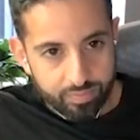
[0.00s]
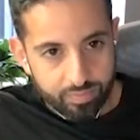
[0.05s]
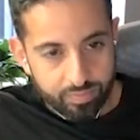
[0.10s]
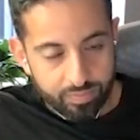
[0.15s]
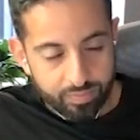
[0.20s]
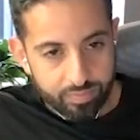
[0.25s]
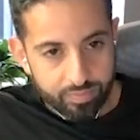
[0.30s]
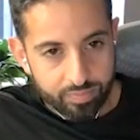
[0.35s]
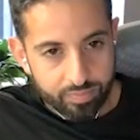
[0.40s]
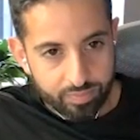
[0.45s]

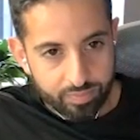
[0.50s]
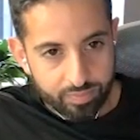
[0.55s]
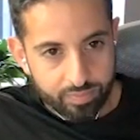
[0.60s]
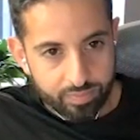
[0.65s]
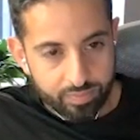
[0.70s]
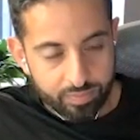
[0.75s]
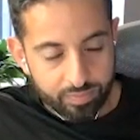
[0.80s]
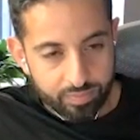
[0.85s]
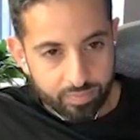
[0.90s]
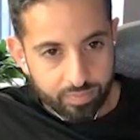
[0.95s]

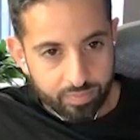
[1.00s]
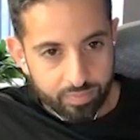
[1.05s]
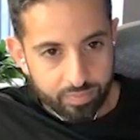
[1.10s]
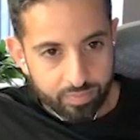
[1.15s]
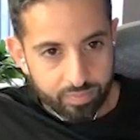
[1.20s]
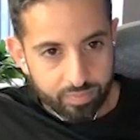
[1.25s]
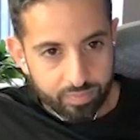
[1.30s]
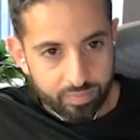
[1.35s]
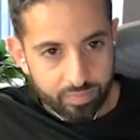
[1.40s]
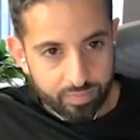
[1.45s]

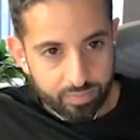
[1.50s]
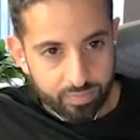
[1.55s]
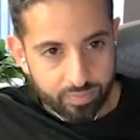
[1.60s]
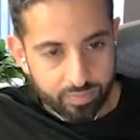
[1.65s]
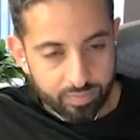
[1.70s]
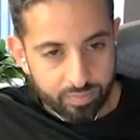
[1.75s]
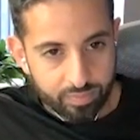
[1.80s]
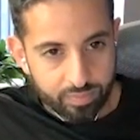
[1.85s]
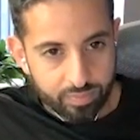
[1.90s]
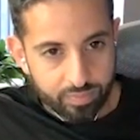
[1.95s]

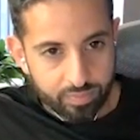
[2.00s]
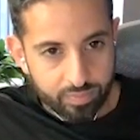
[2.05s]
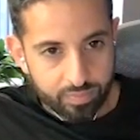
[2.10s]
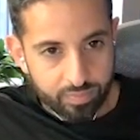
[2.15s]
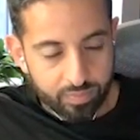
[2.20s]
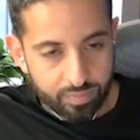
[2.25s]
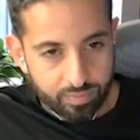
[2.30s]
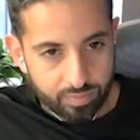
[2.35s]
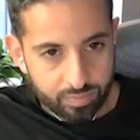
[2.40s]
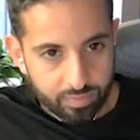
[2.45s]

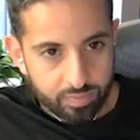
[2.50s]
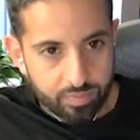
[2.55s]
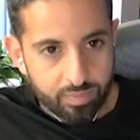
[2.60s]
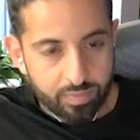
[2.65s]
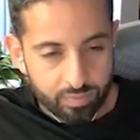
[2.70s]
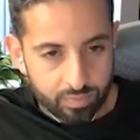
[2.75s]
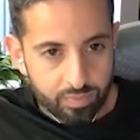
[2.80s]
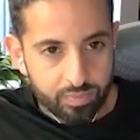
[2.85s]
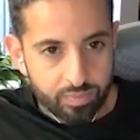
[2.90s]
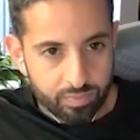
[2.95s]

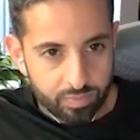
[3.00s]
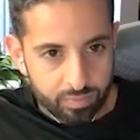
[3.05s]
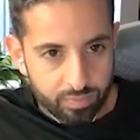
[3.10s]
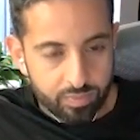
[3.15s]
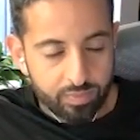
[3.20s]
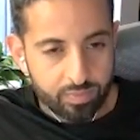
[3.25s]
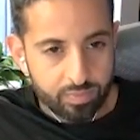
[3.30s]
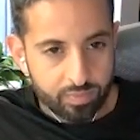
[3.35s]
This person isn't speaking.